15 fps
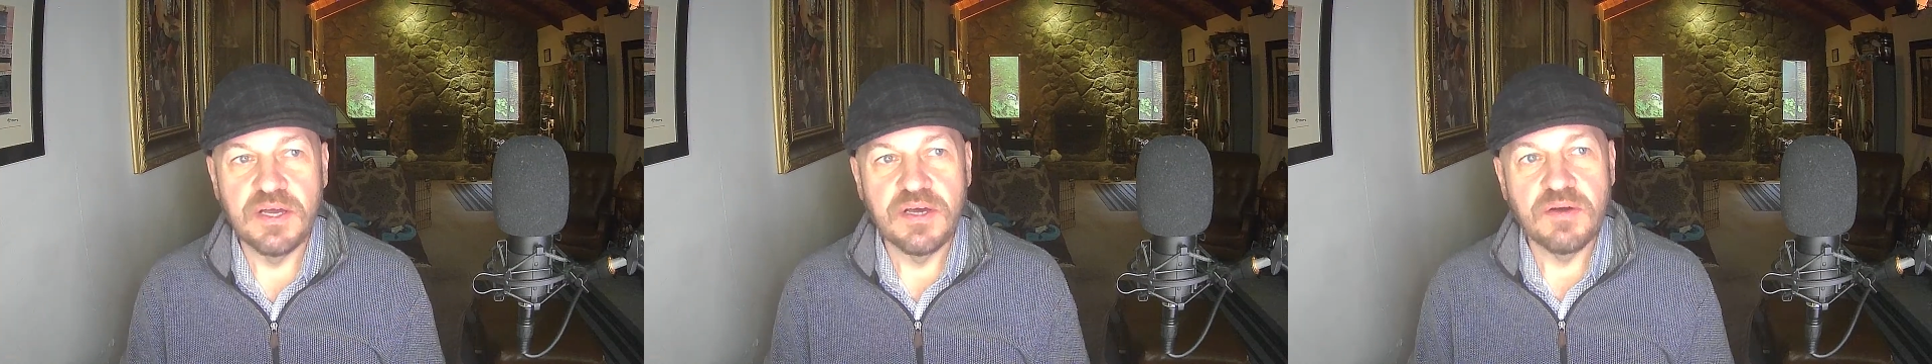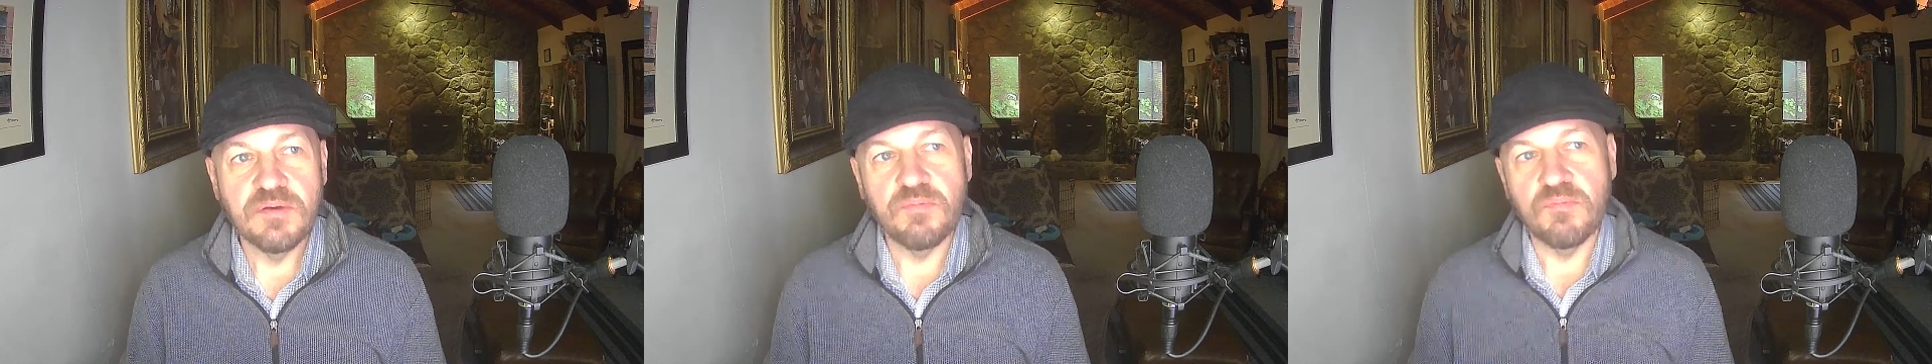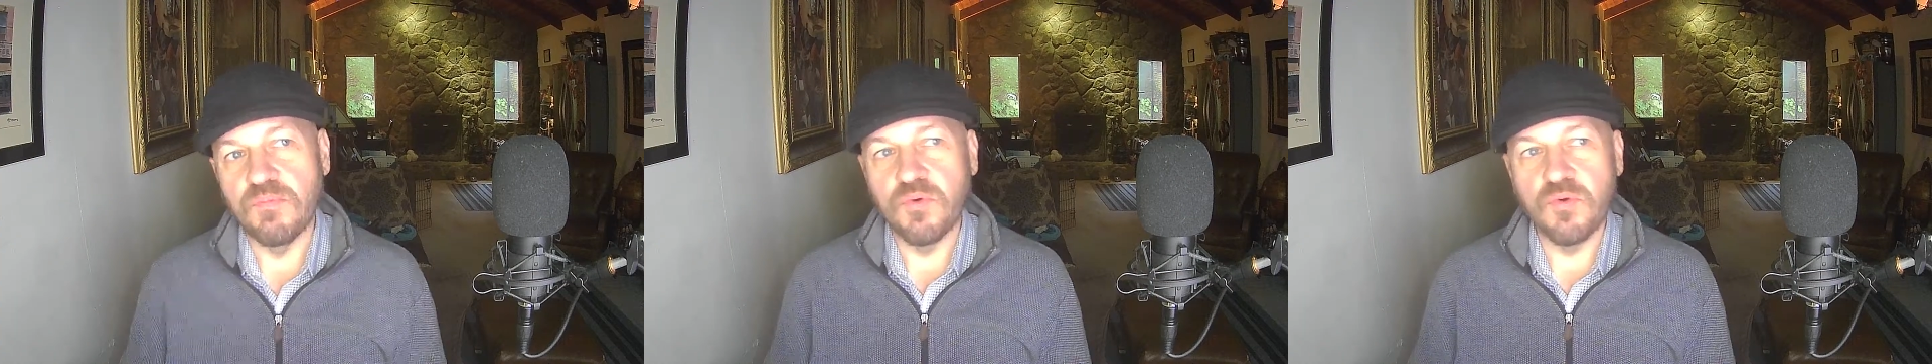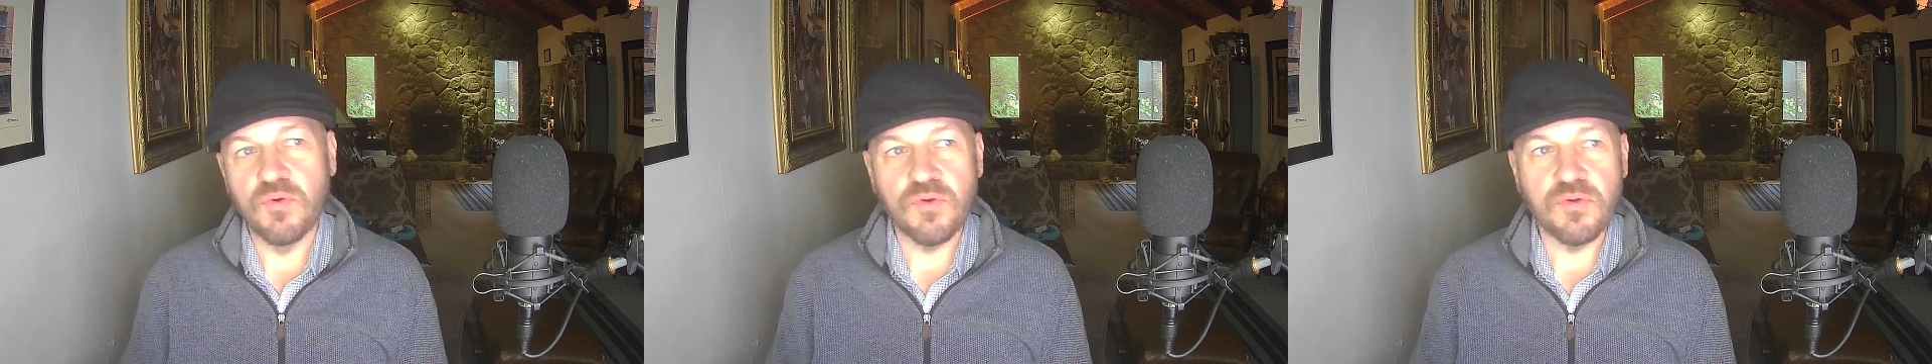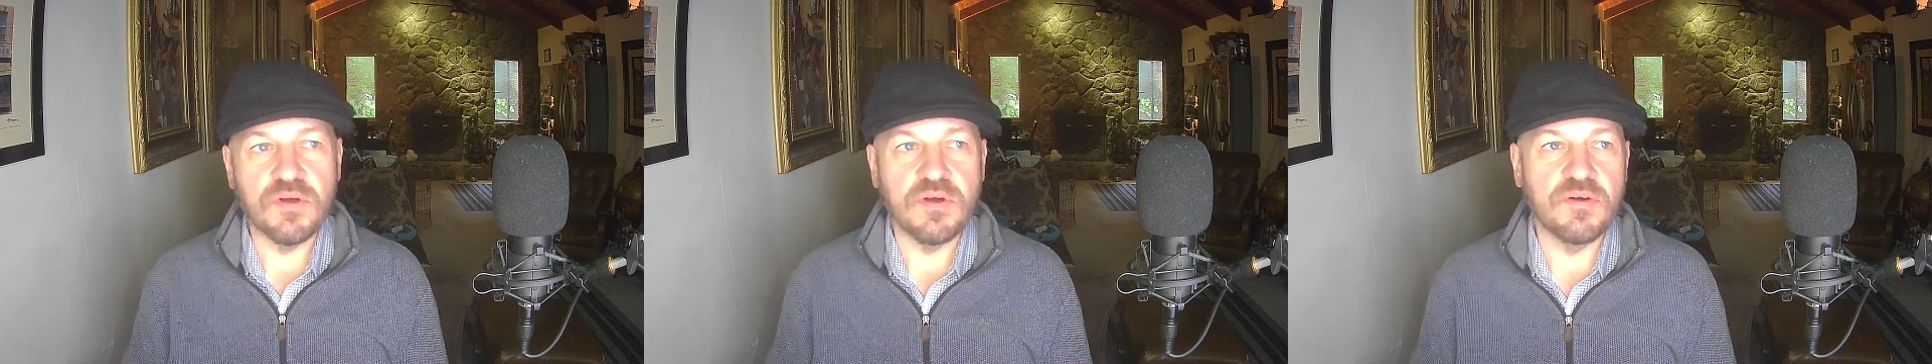more
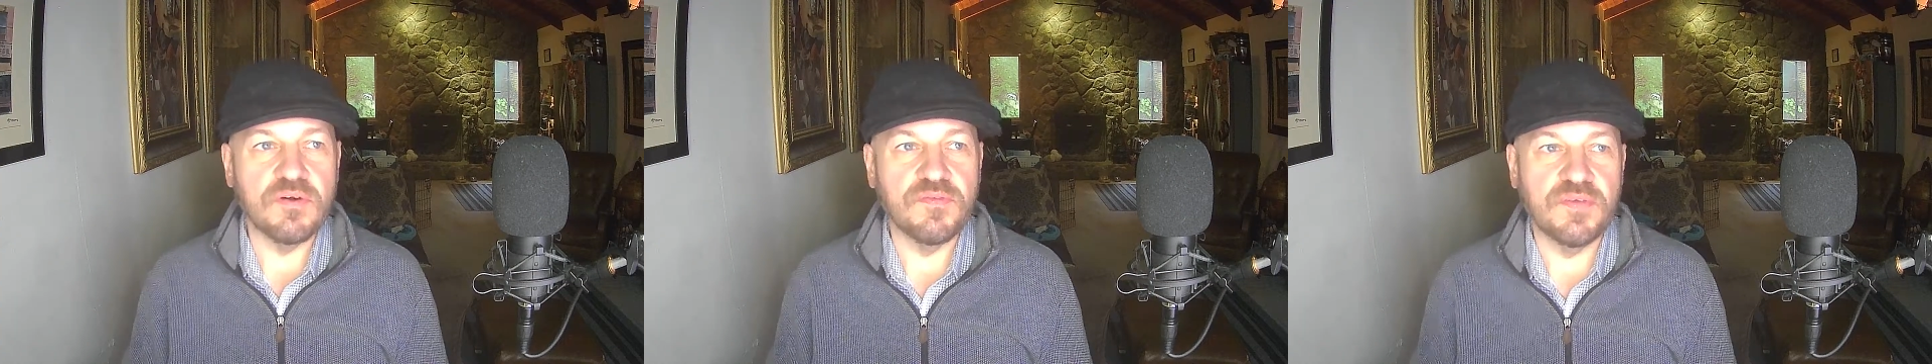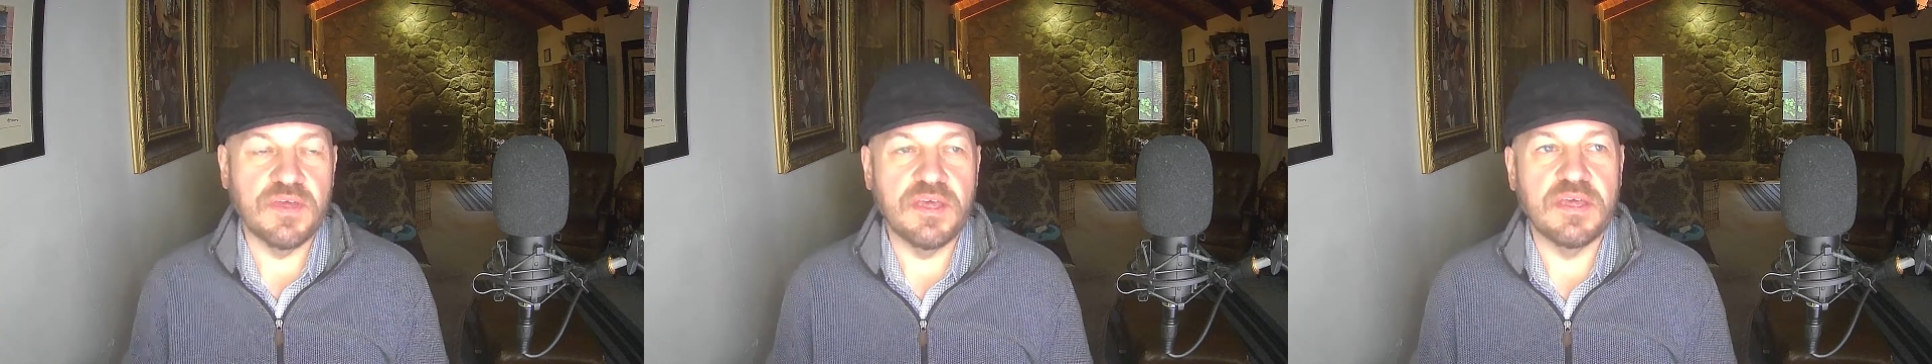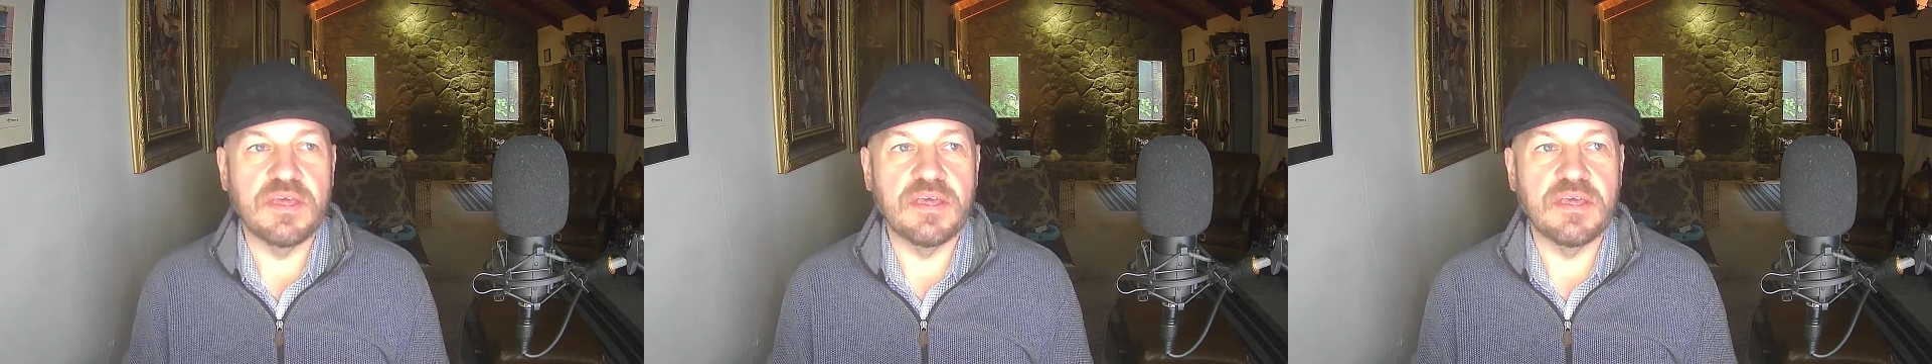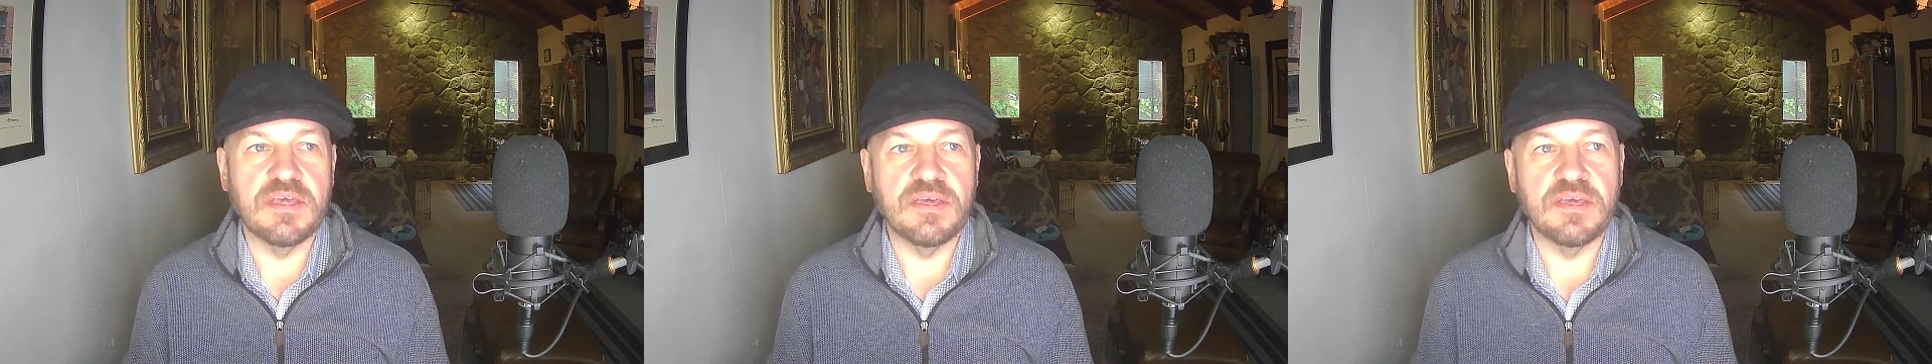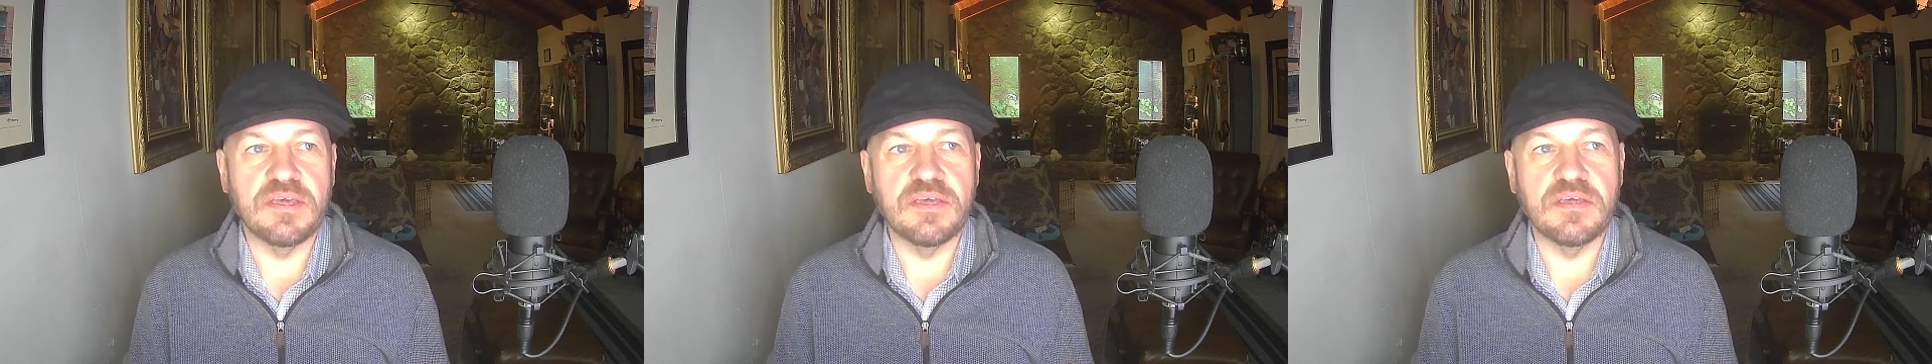of
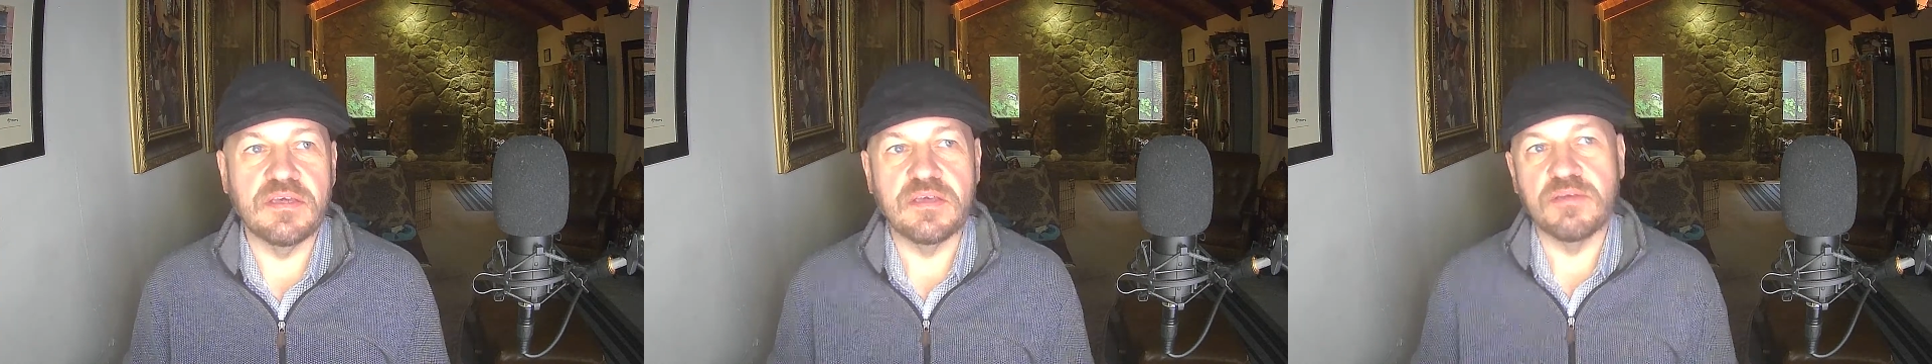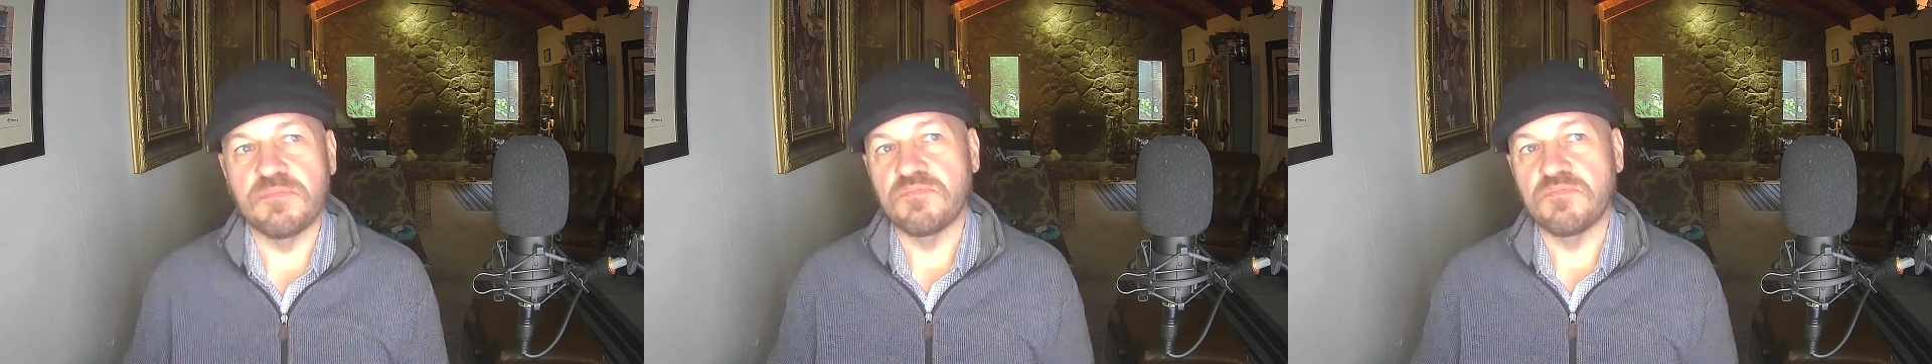a